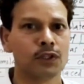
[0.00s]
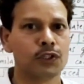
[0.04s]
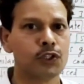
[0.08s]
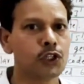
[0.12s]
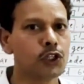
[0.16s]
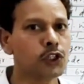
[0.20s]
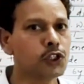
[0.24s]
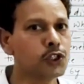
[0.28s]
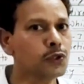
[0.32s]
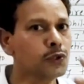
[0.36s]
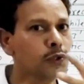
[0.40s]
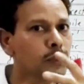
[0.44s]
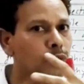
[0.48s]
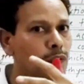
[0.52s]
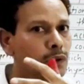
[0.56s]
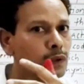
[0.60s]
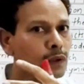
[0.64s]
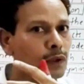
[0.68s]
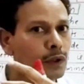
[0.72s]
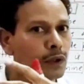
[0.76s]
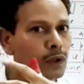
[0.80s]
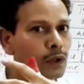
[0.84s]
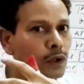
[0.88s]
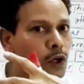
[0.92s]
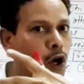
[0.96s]
due to
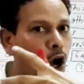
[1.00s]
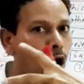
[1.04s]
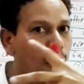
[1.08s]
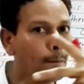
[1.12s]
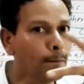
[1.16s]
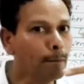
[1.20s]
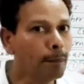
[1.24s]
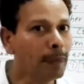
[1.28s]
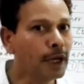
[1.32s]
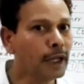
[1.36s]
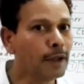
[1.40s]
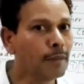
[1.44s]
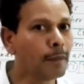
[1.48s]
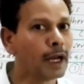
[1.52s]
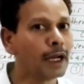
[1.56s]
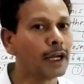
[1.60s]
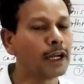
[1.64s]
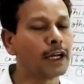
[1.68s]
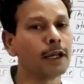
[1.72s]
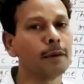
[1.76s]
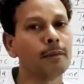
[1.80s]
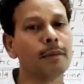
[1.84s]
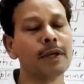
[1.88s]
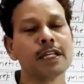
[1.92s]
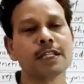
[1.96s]

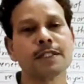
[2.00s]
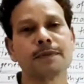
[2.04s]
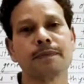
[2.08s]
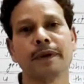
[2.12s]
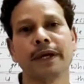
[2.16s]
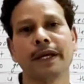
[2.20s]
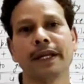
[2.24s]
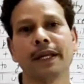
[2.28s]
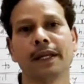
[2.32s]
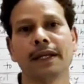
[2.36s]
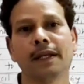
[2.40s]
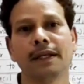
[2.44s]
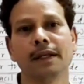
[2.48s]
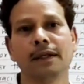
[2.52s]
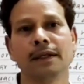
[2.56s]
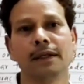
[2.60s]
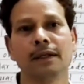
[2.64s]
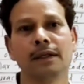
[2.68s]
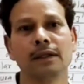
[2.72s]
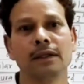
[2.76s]
complementary base pairing.